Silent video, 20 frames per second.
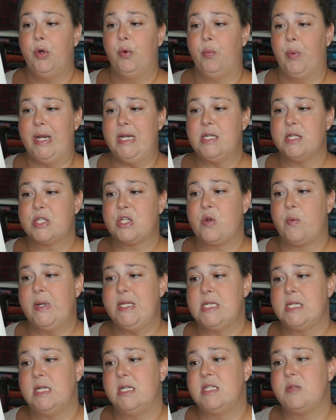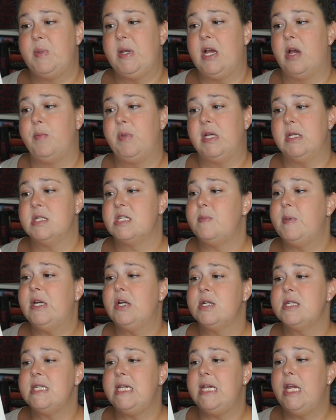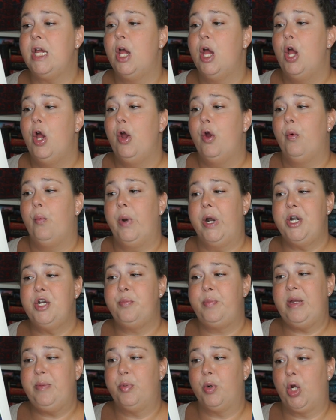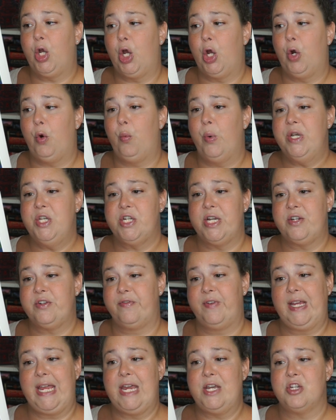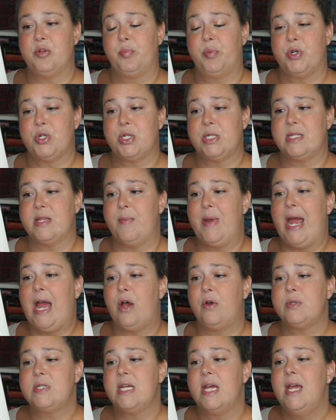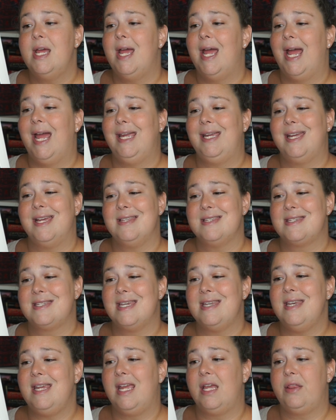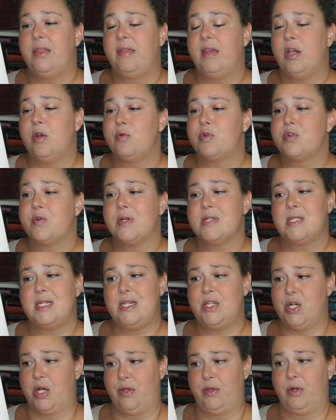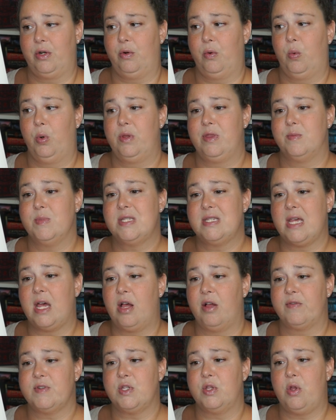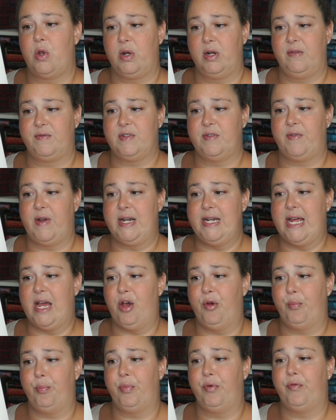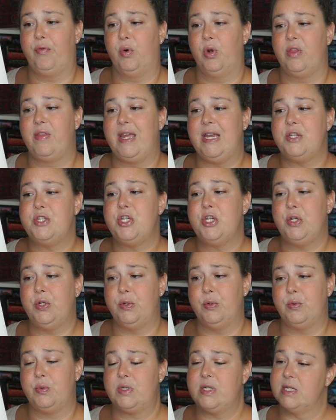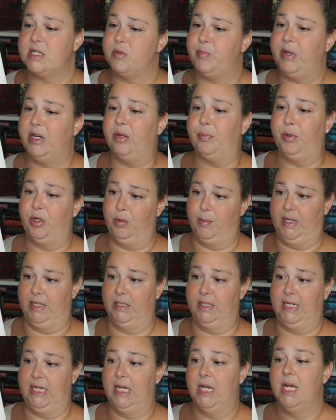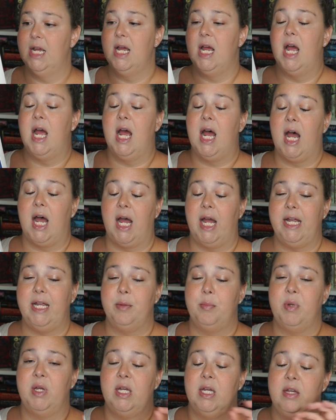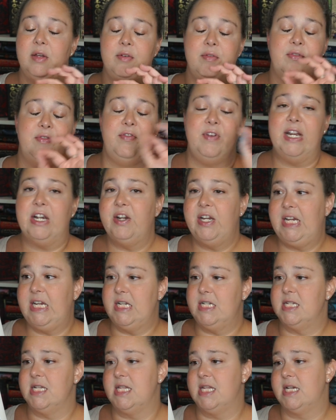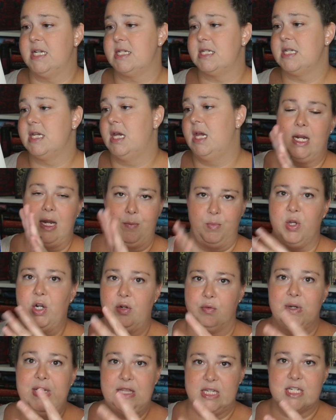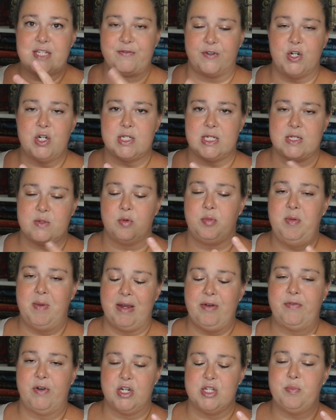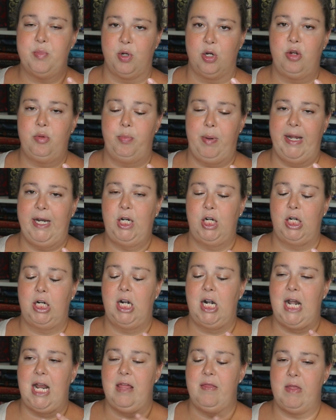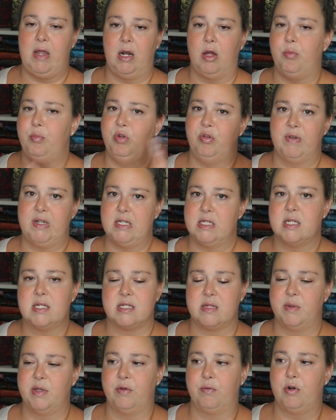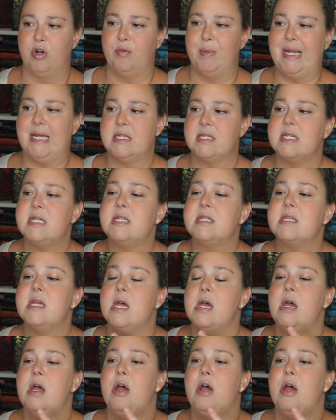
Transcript: When does coincidence become conspiracy? Where do people go when gentrification pushes them out? And can Sydney and Theo trust each other or themselves long enough to find out before they too disappear permanently? I am very into this. I'm going to read this first. This will be my first book by her, and then I'll move into some of the romances.